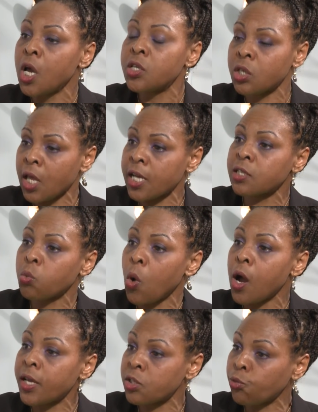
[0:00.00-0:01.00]
So that's
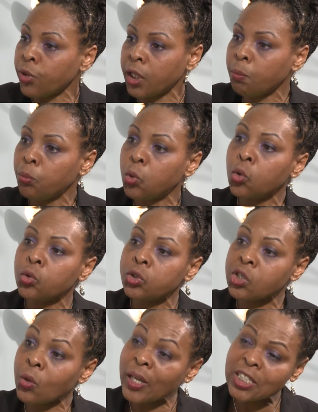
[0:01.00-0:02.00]
why it's really important
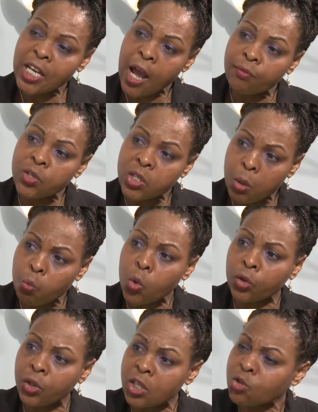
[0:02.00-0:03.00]
to actually have
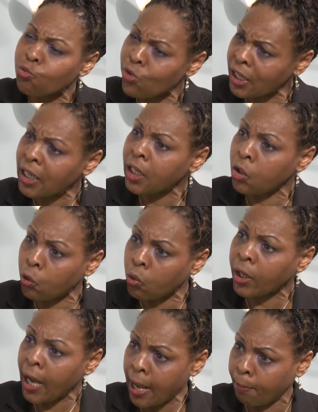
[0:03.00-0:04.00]
someone that's really in your
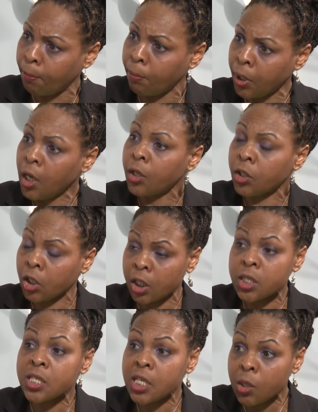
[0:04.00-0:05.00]
camp that
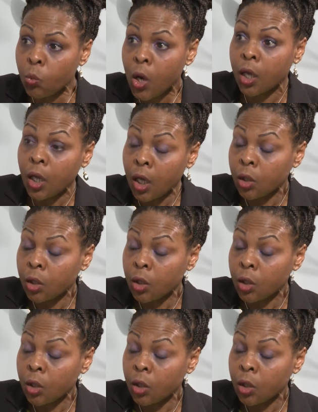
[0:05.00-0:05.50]
can see what,